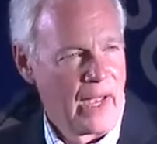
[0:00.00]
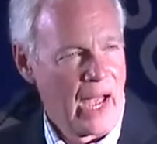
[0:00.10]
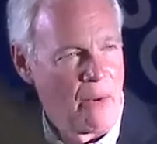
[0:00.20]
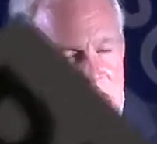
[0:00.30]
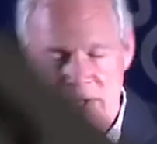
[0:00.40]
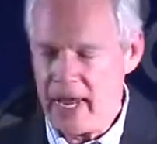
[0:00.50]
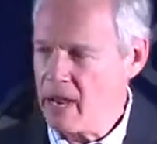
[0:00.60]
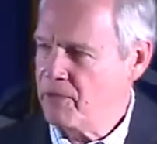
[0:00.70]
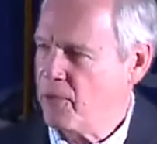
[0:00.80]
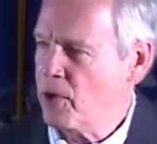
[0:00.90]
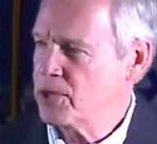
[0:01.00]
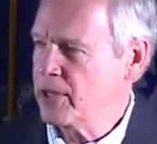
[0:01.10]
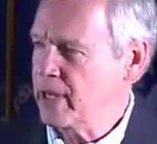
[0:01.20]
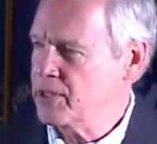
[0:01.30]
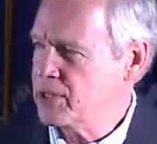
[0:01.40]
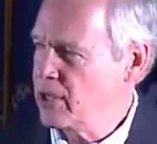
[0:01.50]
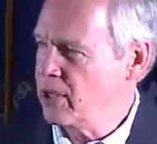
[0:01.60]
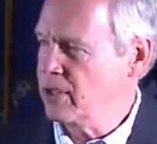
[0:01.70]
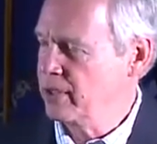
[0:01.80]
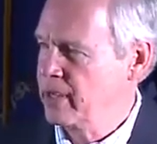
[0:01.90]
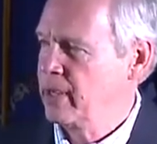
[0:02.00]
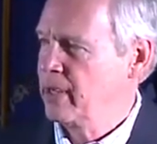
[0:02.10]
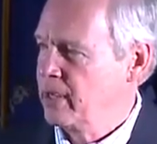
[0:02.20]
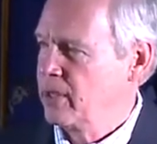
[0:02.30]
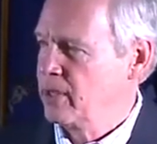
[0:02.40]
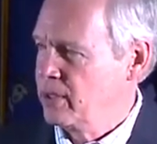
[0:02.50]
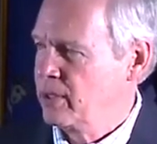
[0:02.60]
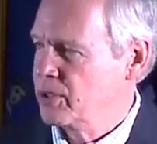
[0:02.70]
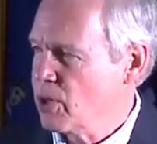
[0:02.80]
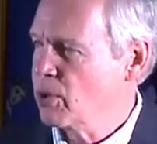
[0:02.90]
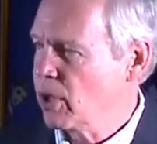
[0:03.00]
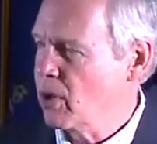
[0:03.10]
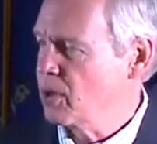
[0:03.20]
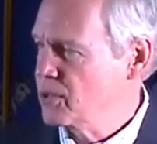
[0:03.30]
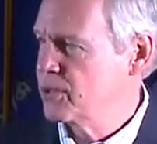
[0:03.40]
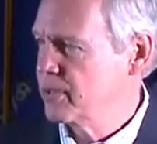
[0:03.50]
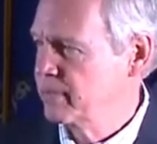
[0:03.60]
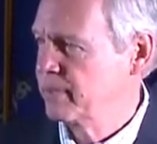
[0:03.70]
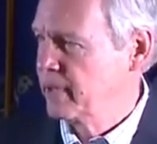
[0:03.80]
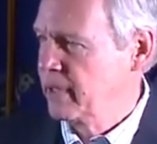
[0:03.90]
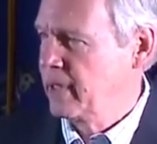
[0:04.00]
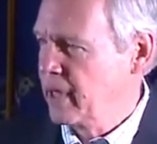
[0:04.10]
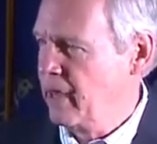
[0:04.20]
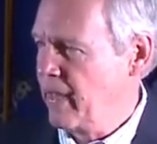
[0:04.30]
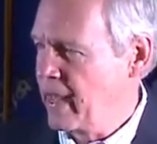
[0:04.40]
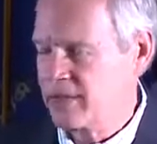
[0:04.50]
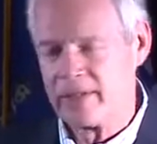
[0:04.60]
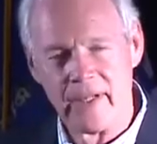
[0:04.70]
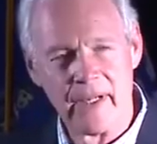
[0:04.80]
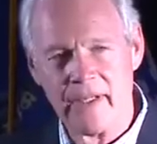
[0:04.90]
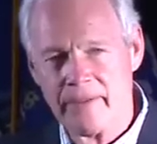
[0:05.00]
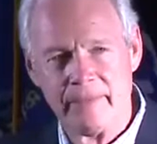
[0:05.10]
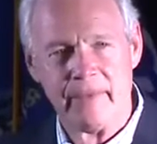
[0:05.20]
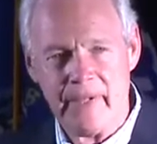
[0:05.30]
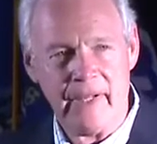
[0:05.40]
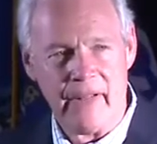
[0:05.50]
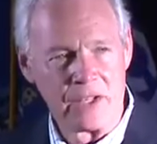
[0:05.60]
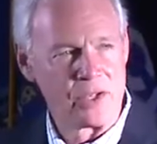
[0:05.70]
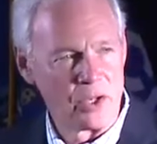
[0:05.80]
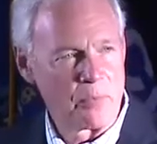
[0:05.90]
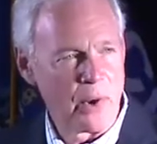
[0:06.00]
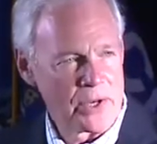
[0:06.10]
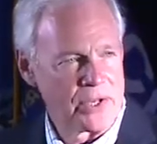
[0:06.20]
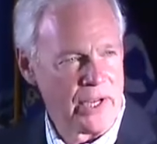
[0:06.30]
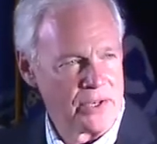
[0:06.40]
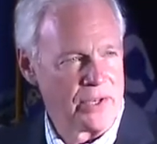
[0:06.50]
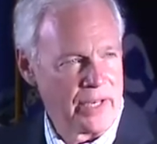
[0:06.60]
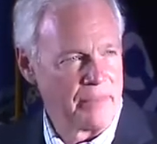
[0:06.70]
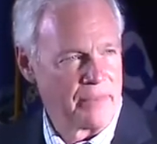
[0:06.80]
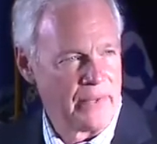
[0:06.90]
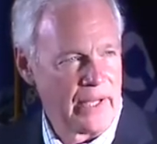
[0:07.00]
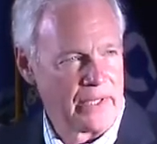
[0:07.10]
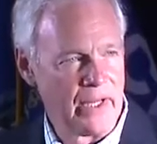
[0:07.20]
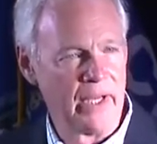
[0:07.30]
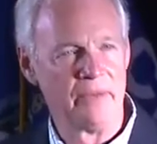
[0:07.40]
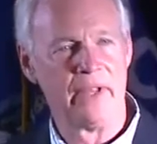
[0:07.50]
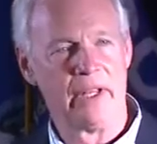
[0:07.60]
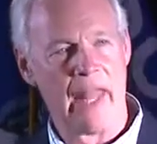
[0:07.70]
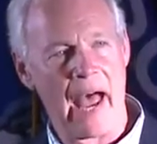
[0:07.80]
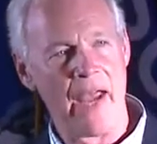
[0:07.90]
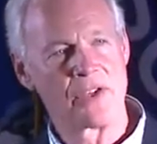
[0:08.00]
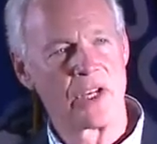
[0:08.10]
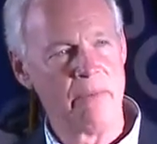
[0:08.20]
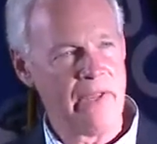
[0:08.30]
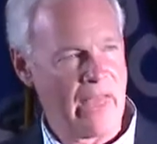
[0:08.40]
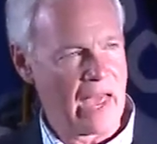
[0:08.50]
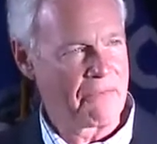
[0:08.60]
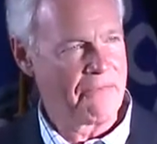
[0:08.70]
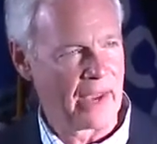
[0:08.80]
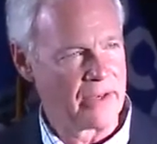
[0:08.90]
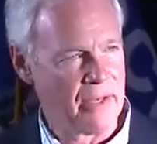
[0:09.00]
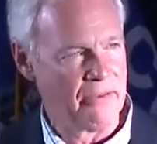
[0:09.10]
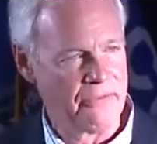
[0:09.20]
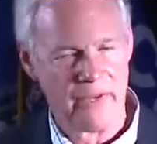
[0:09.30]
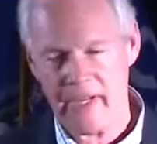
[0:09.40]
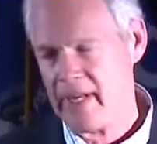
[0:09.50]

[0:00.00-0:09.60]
I will say, unfortunately, it's still so close. And that, uh, that's a little depressing, isn't it? That, uh, that lies can be that effective.